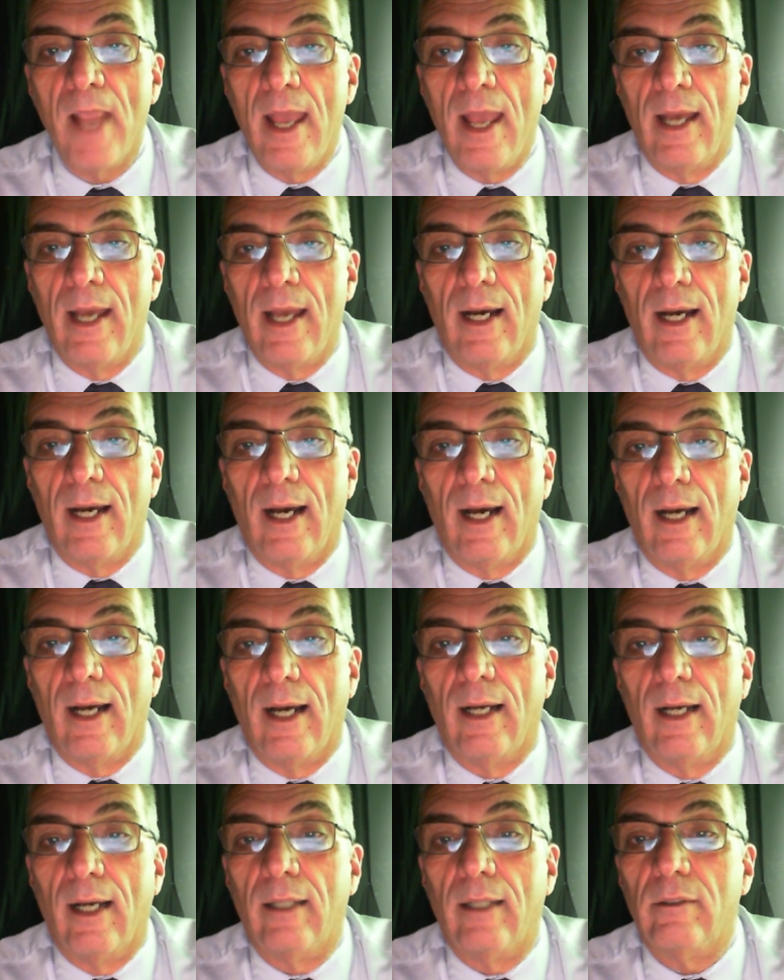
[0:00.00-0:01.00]

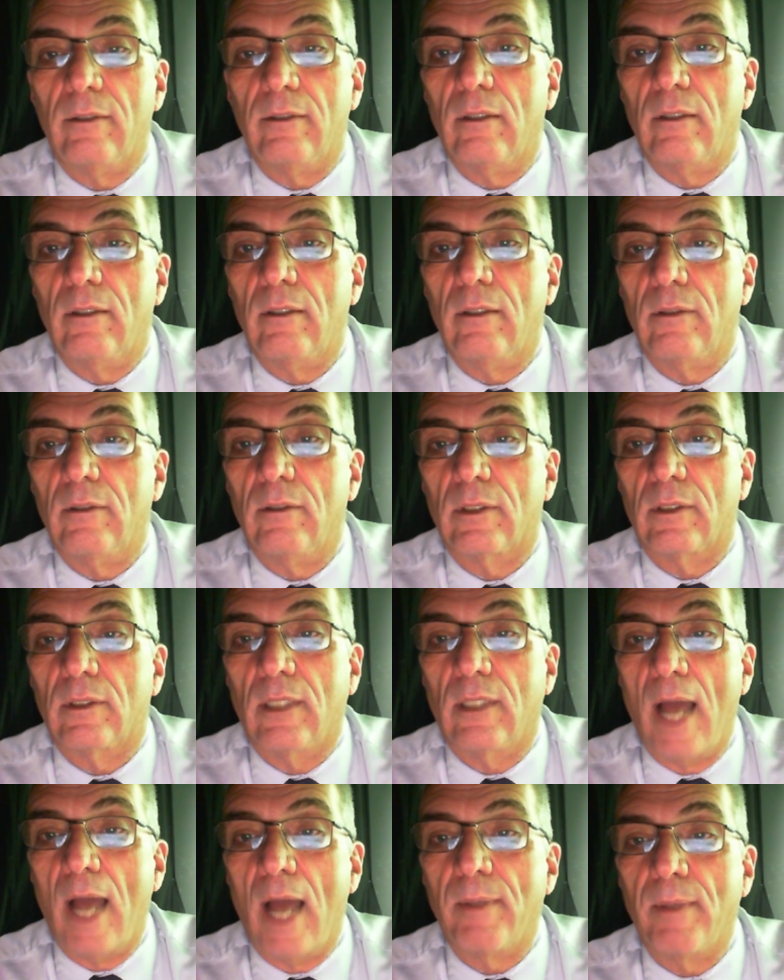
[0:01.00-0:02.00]
Uh,
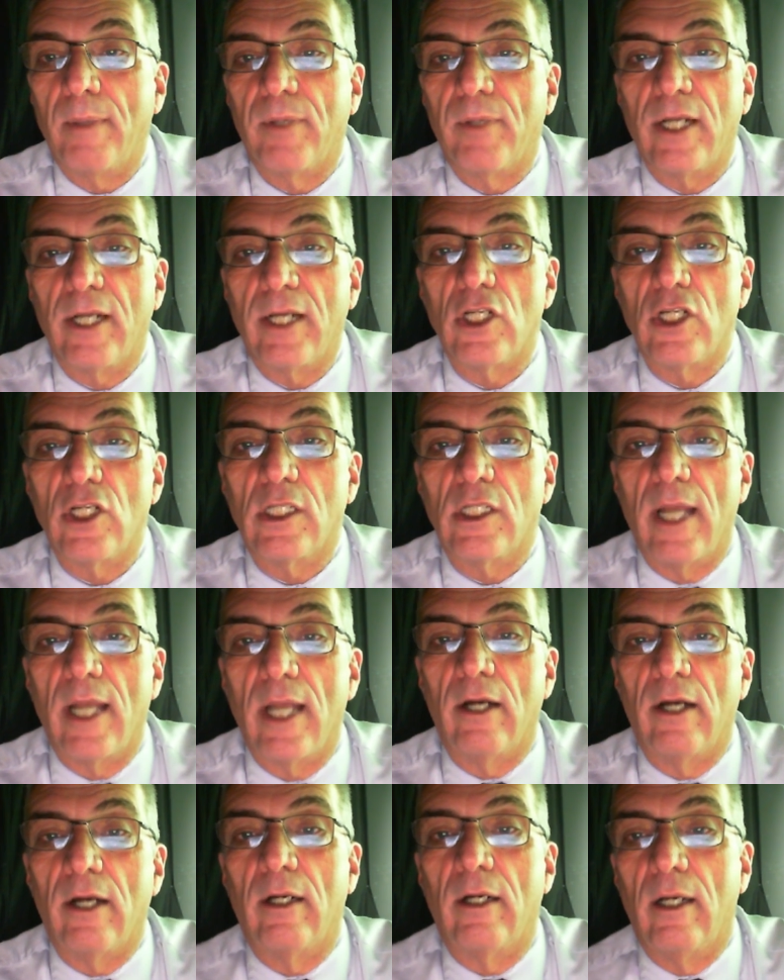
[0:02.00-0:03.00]
Climate Prediction
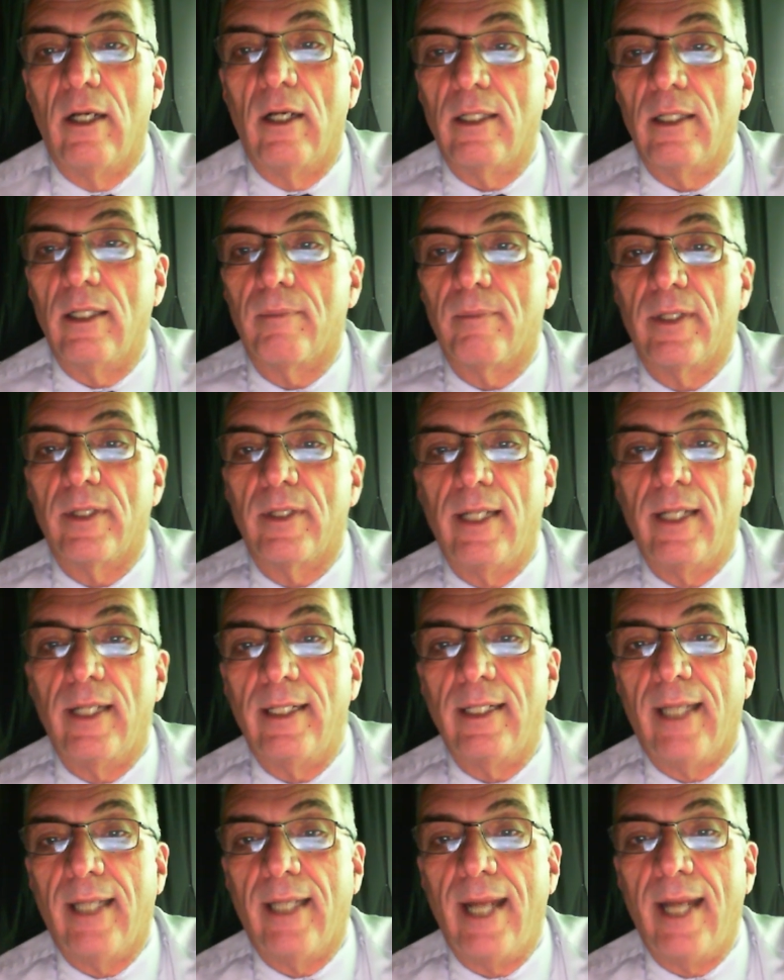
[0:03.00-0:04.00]
Center uh,
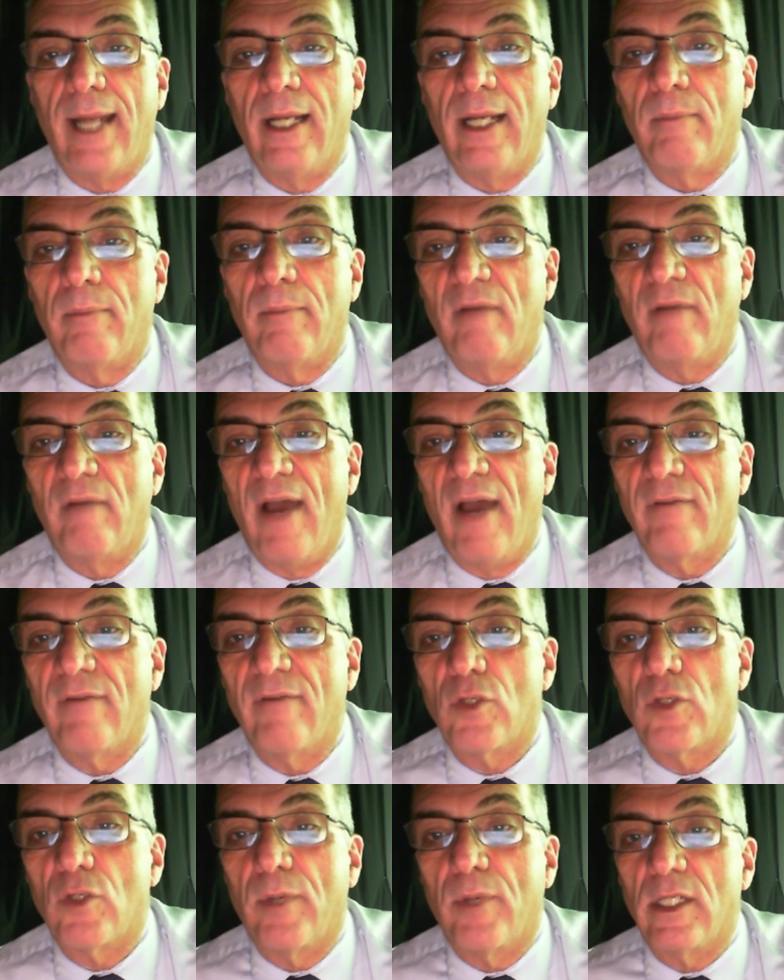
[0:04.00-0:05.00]
indicating above
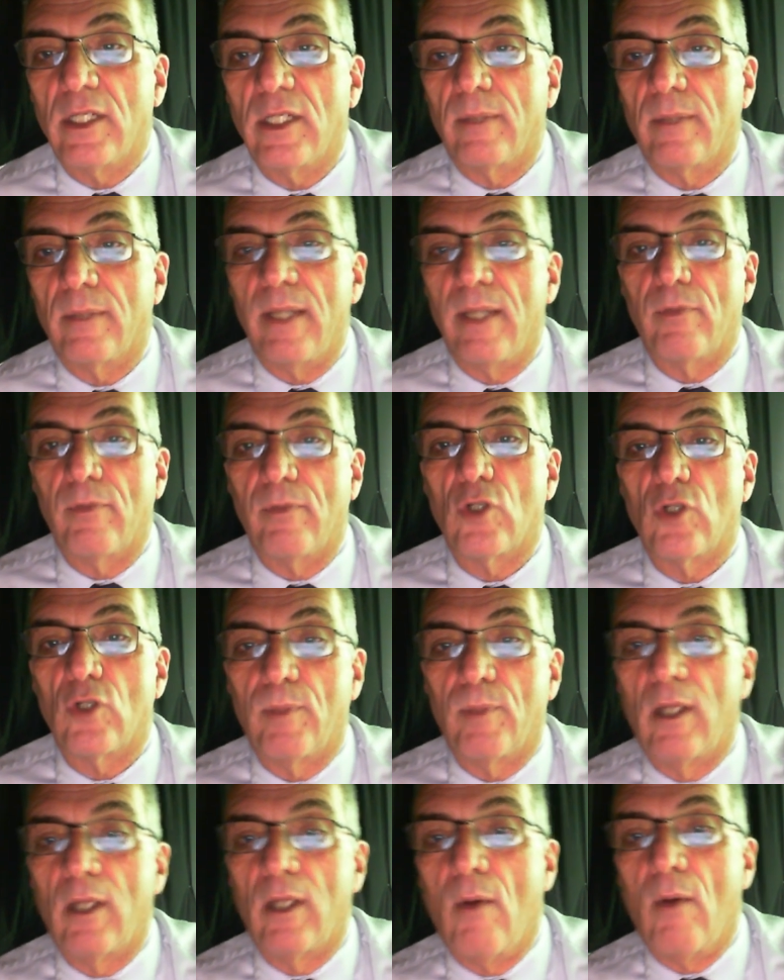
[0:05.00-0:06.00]
average precip temperatures,
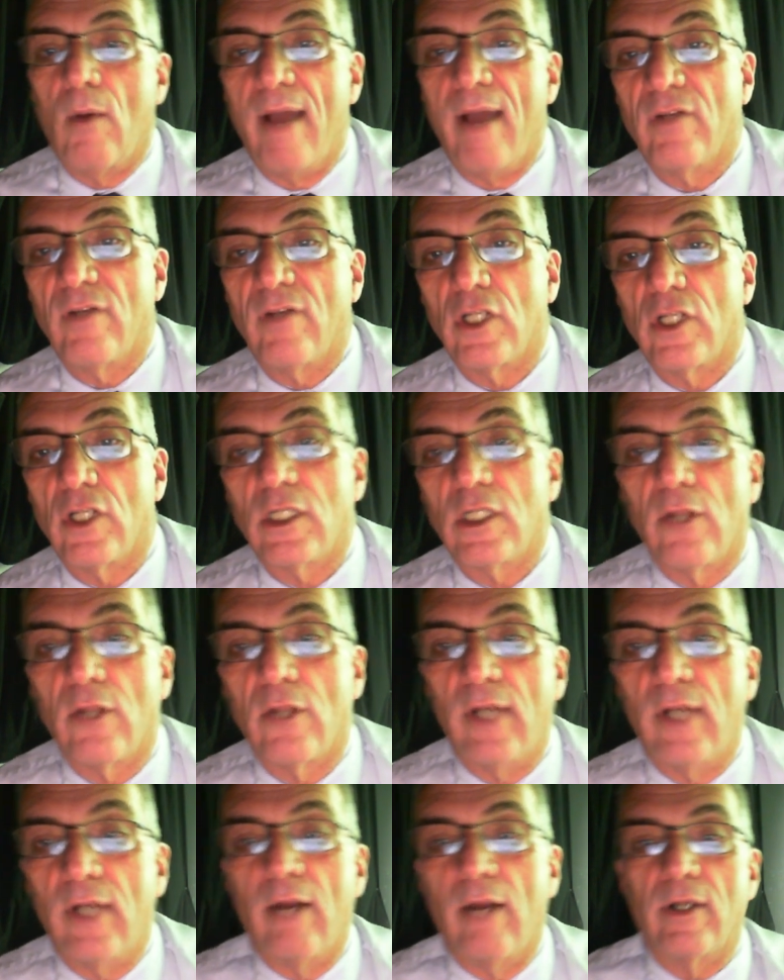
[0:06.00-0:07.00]
below average in southern
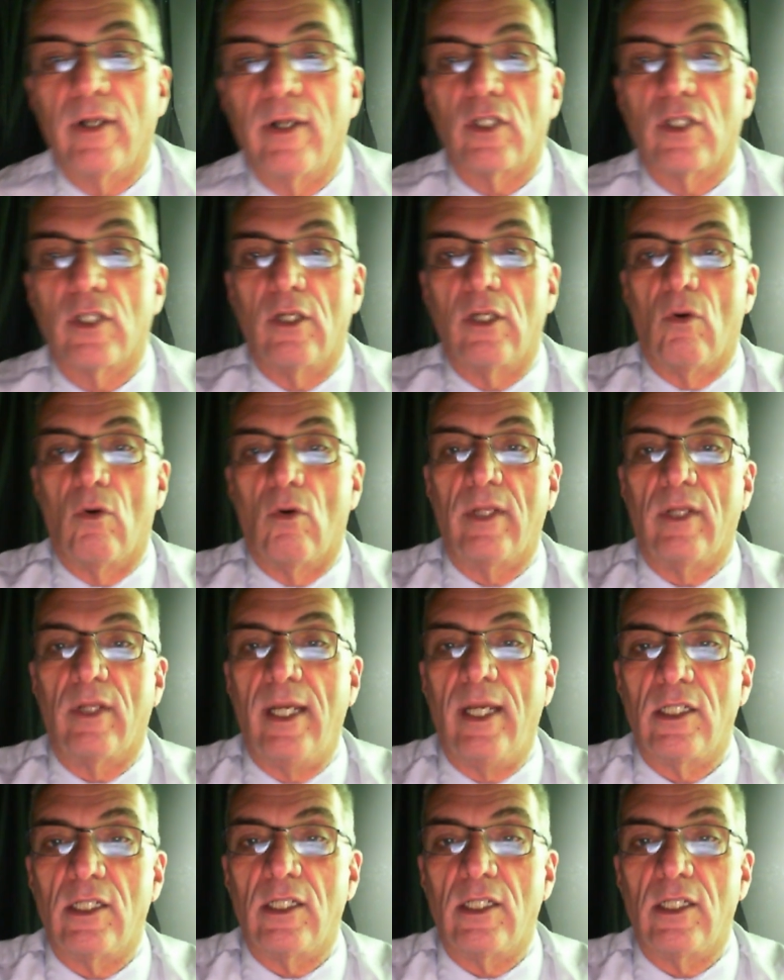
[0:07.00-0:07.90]
areas of the Northeast.